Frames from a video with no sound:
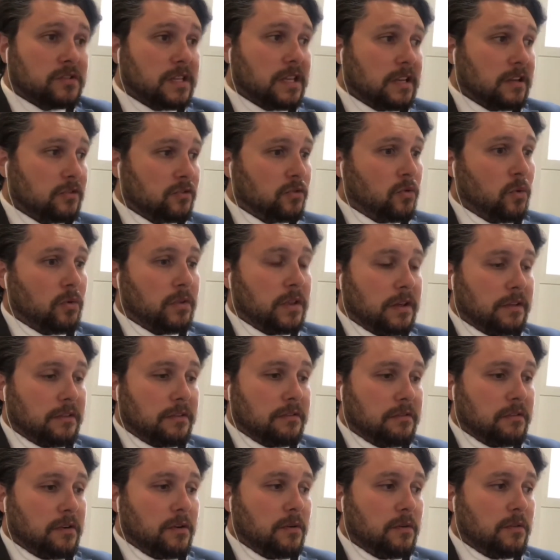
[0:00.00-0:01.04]
They could talk that
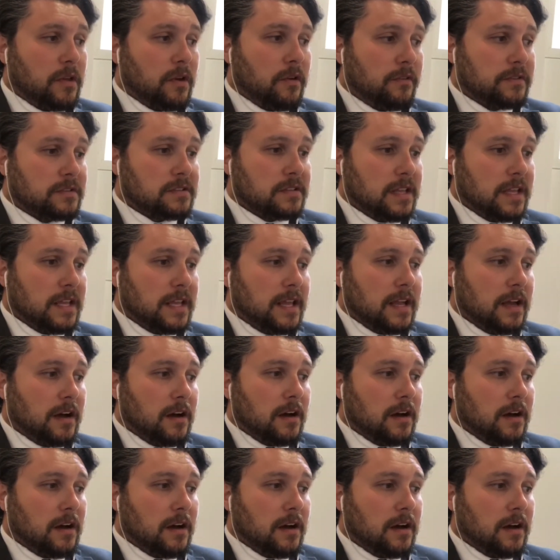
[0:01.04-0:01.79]
through. They obviously